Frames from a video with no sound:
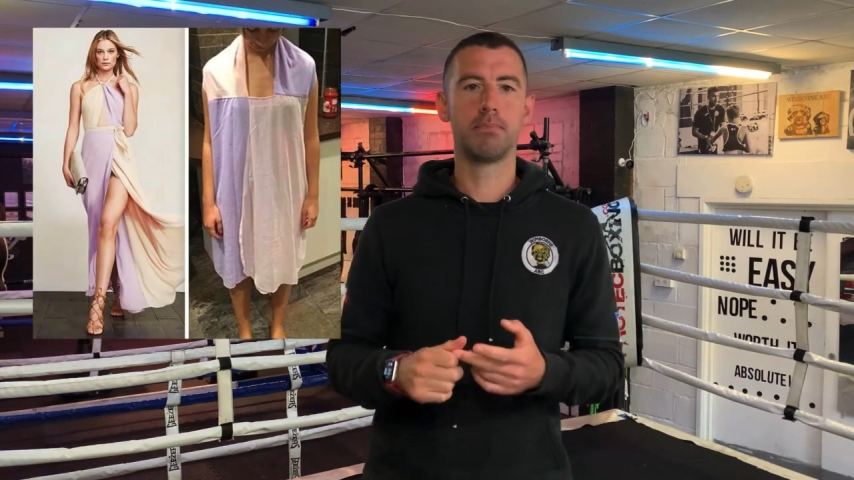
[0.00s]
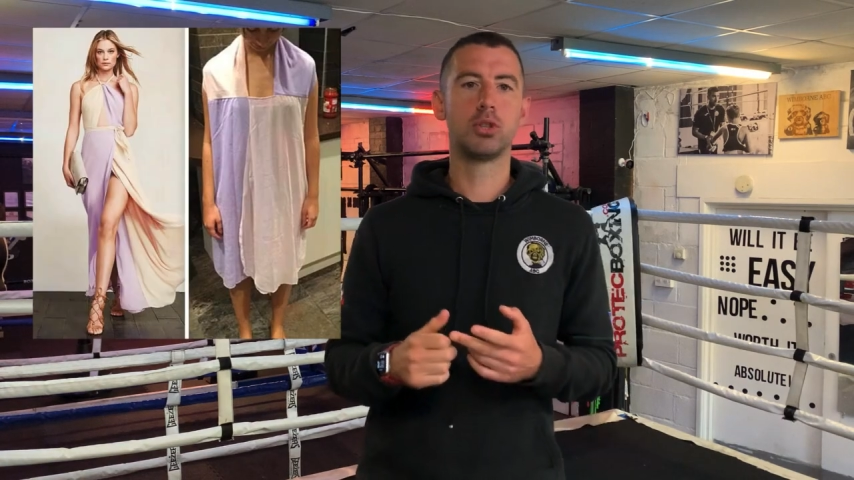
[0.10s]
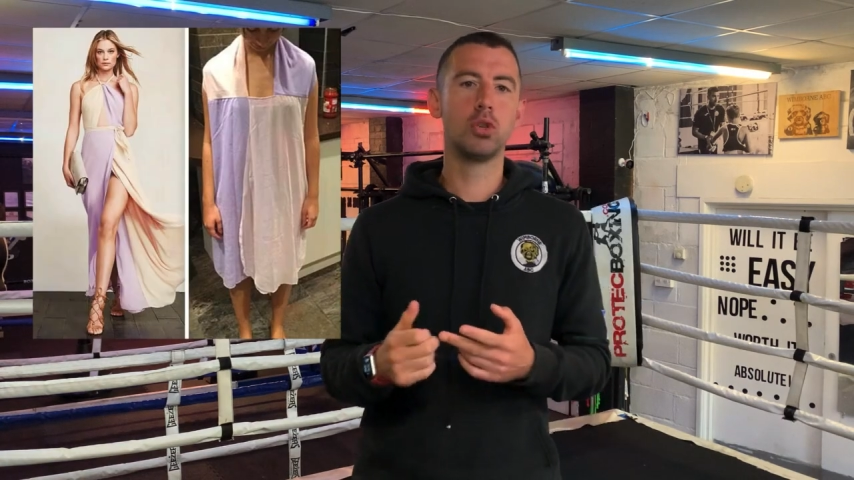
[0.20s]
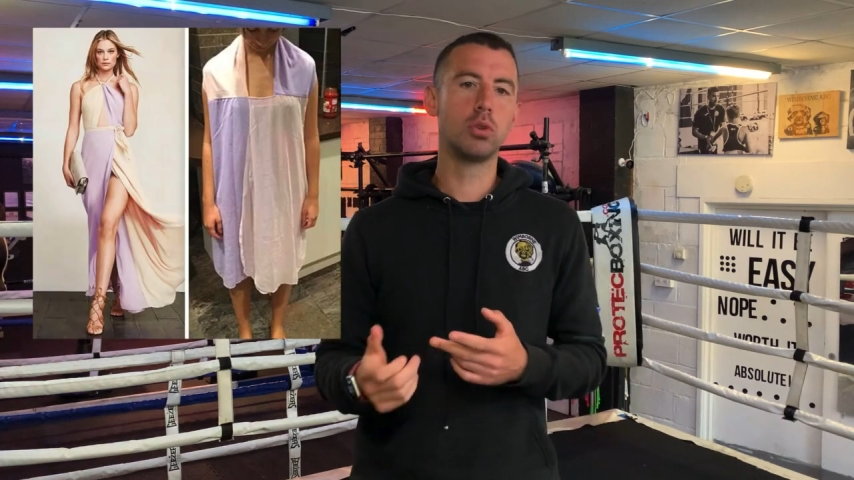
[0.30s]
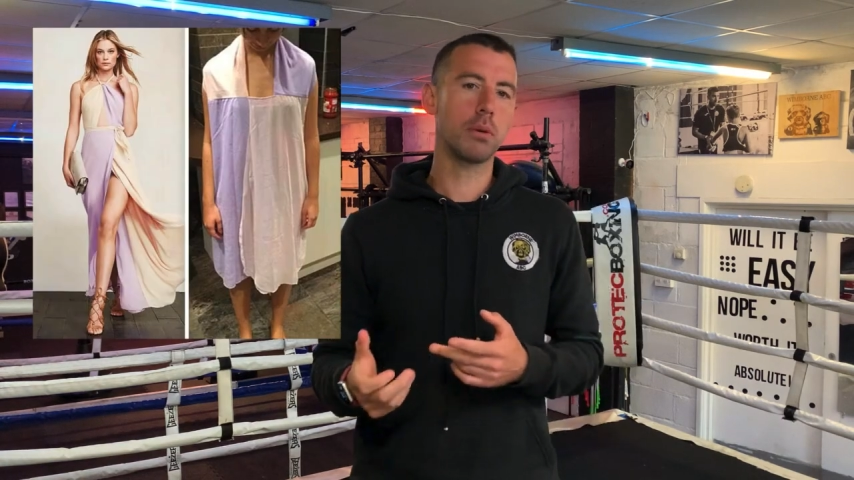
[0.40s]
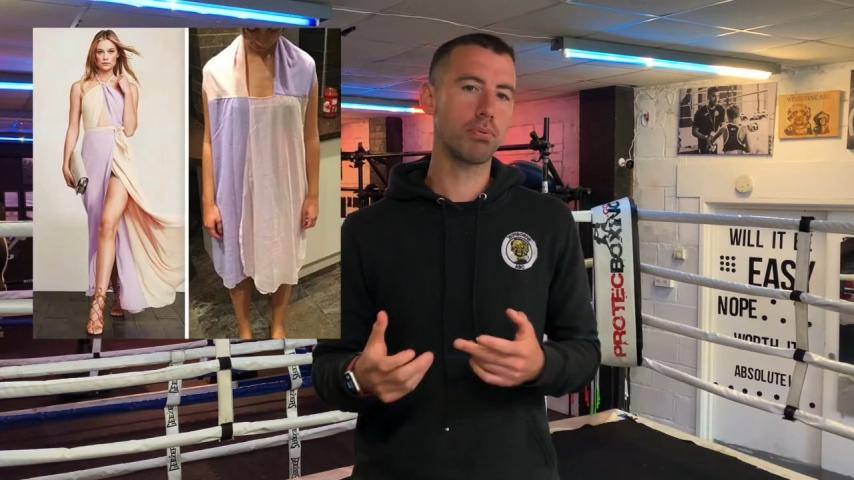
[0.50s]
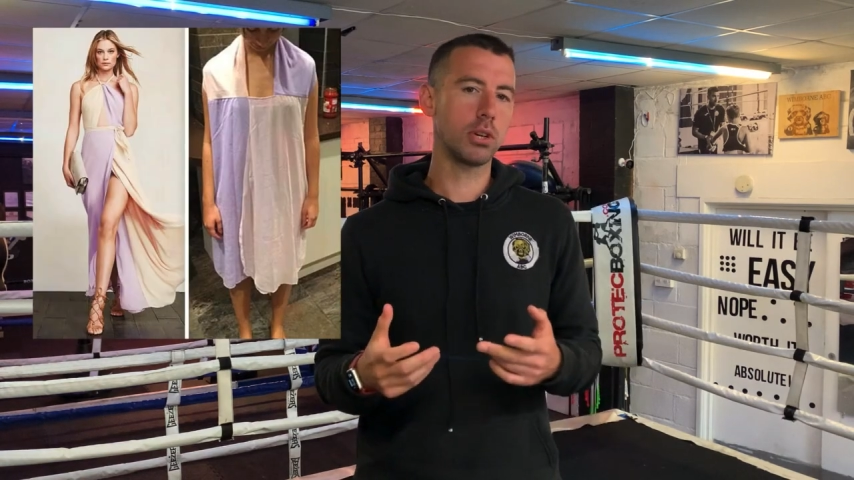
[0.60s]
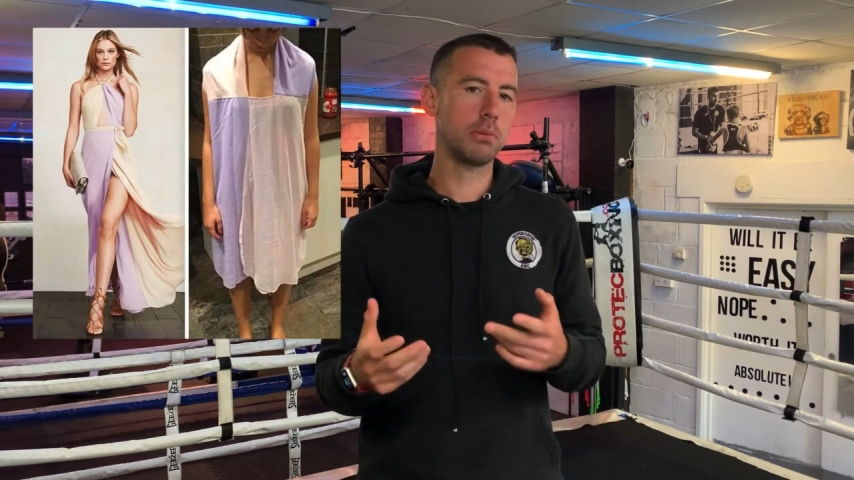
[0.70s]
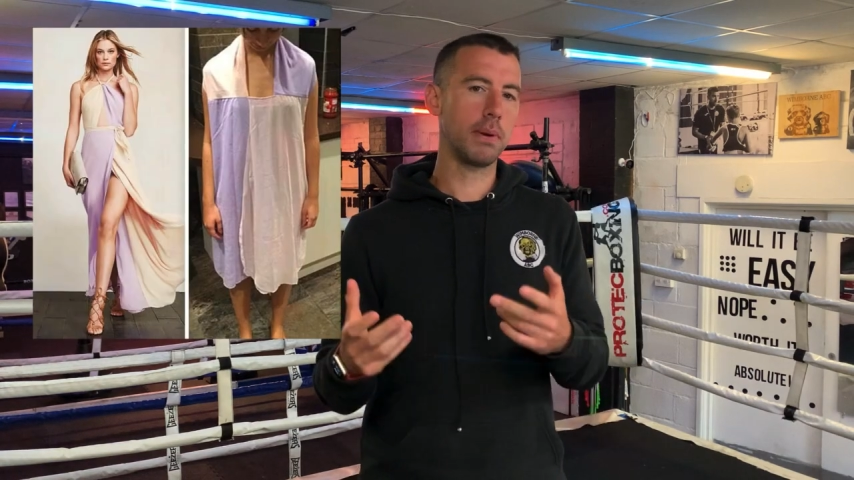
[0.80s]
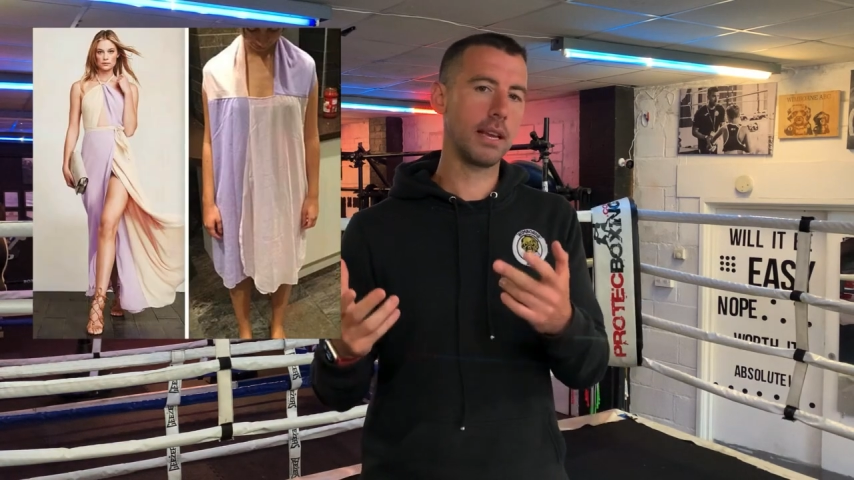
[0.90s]
due to the
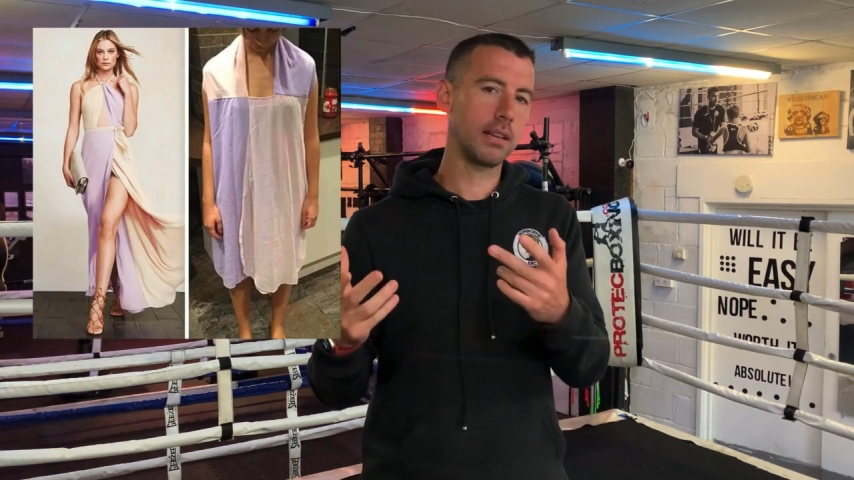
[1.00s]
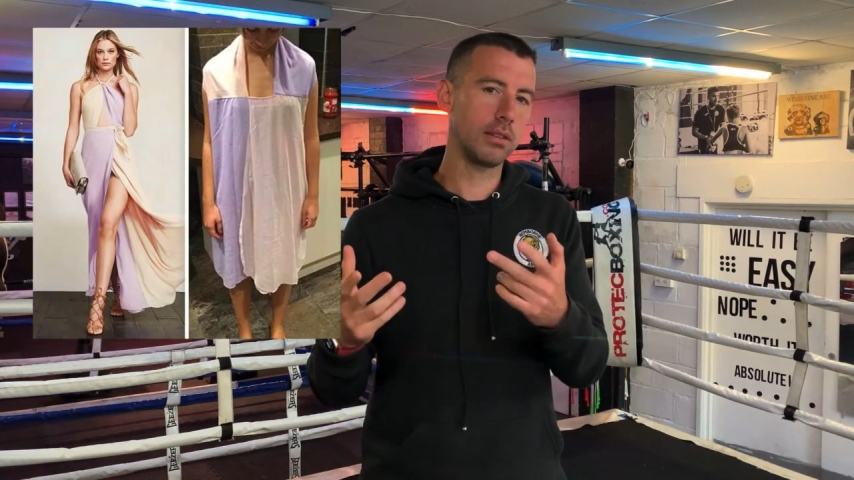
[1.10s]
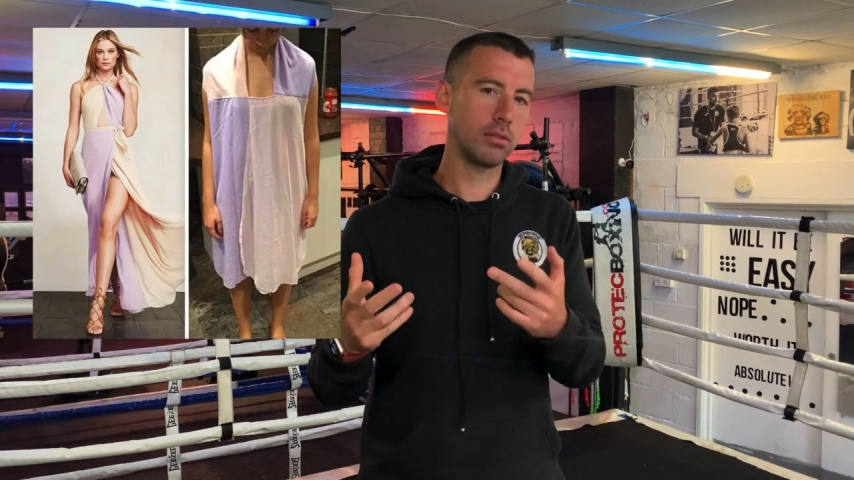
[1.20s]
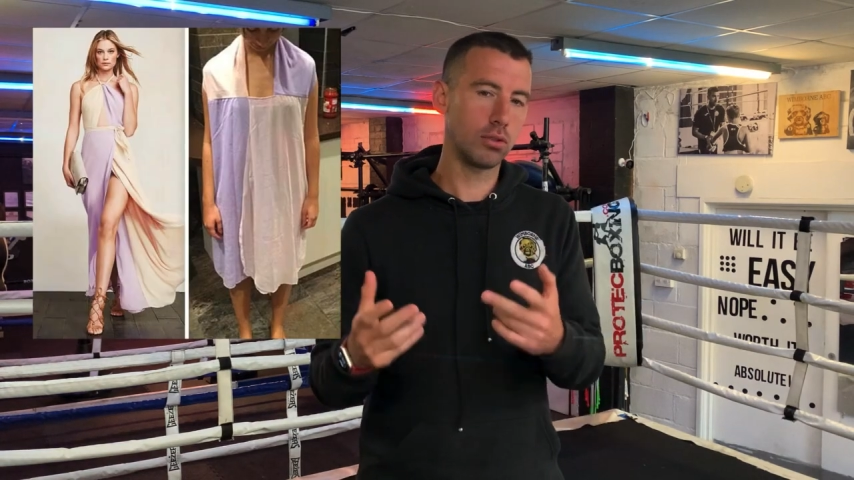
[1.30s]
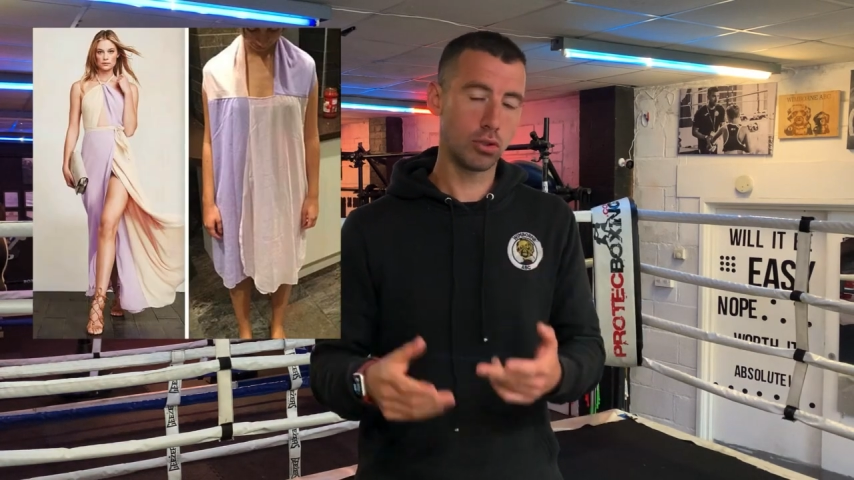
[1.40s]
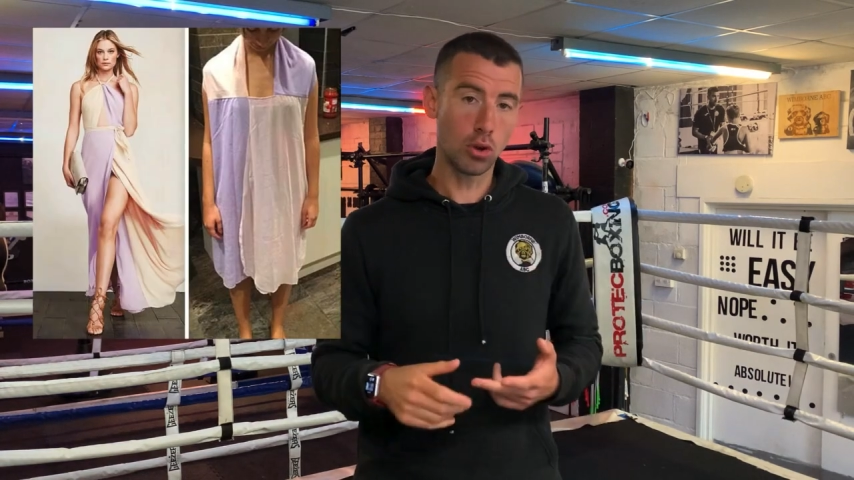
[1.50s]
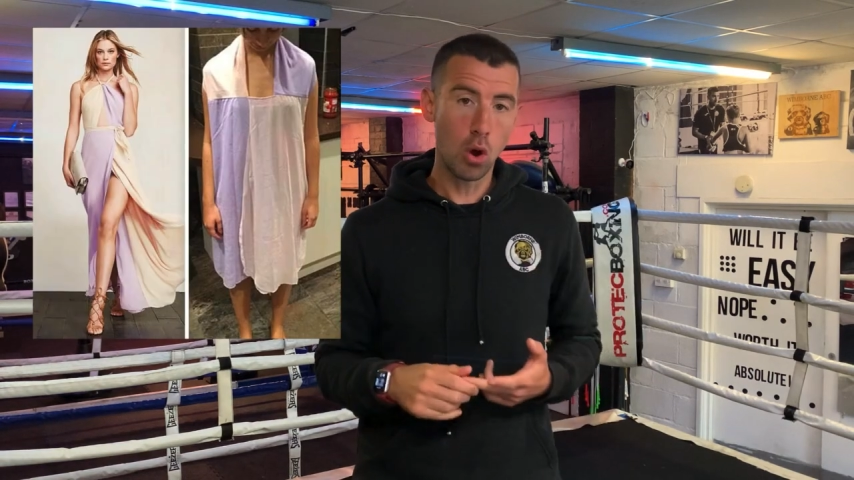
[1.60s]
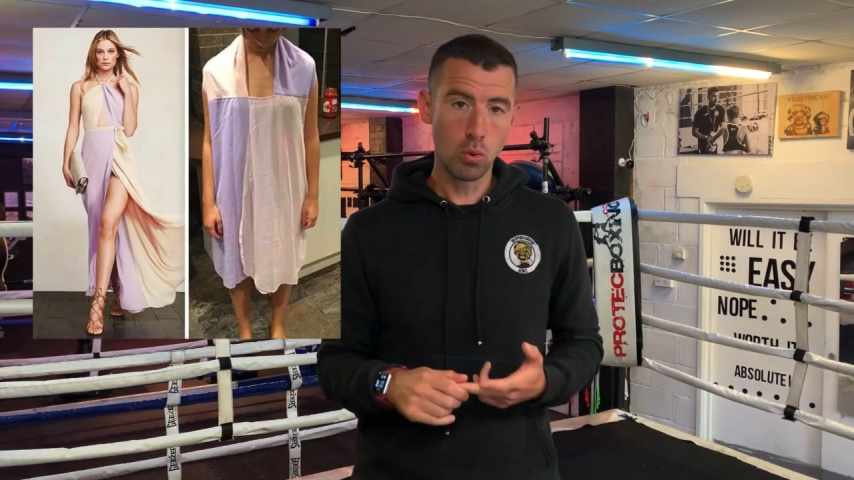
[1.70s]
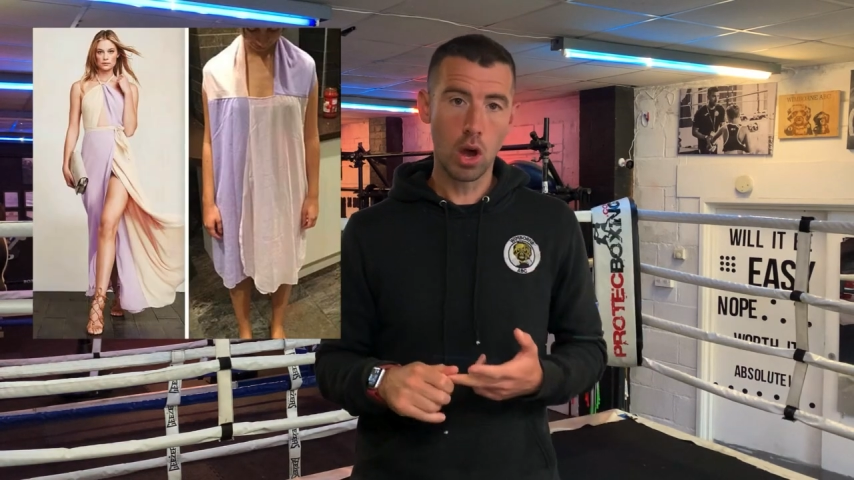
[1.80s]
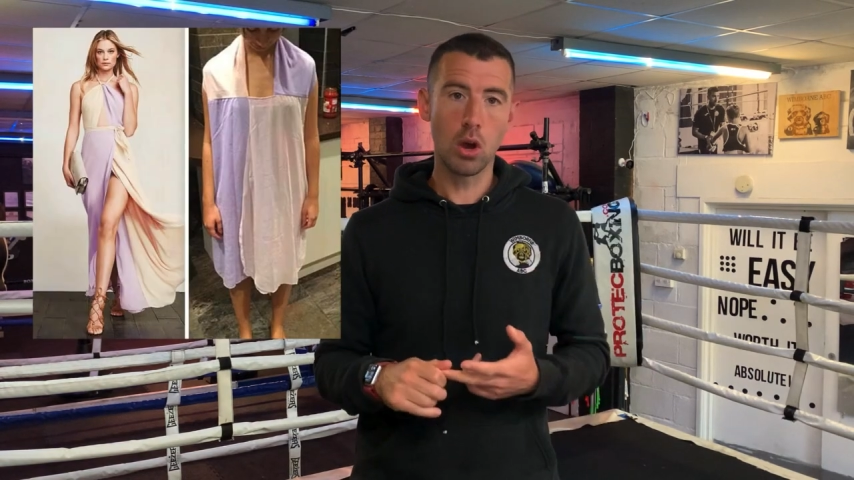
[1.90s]
price being so
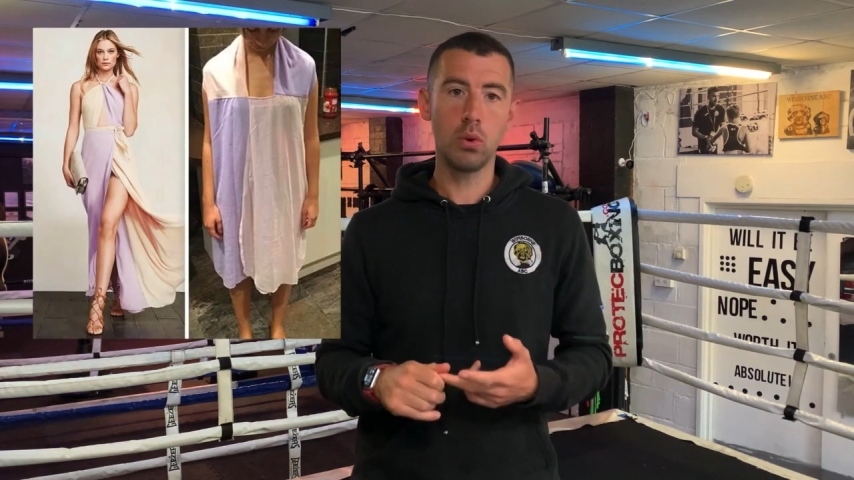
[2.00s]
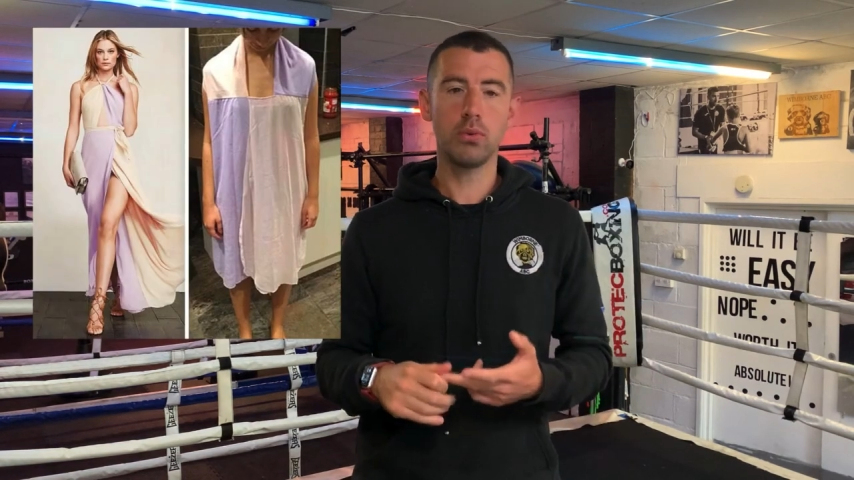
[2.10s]
low,